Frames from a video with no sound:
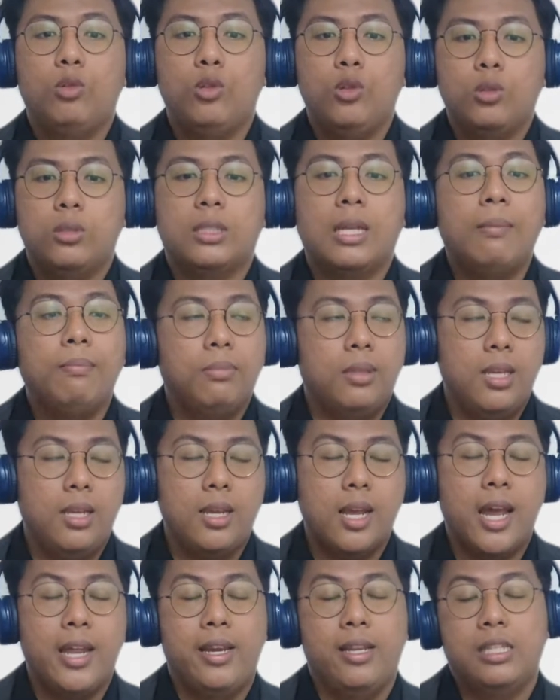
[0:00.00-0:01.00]
to do
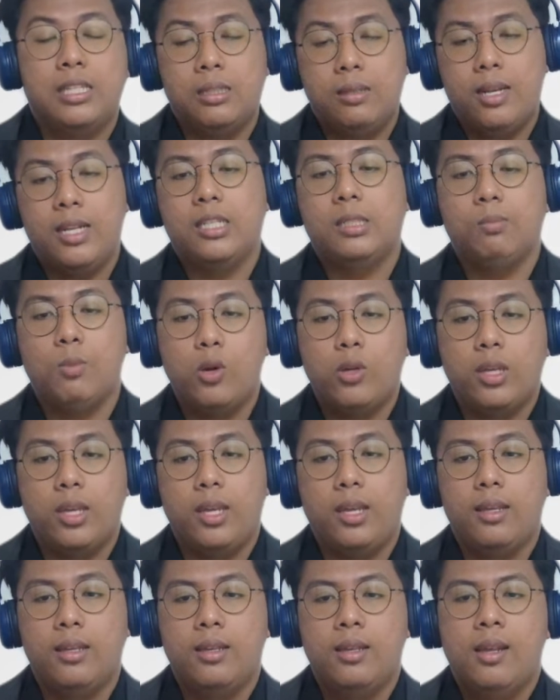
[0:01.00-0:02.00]
something other than
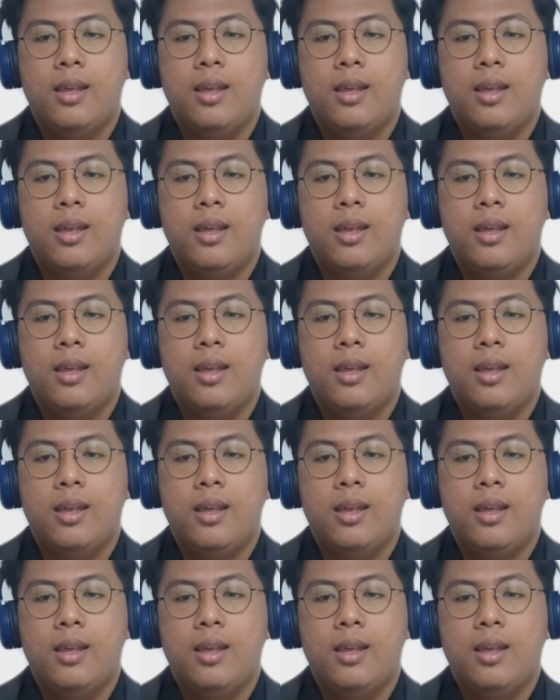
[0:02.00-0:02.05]
smoking,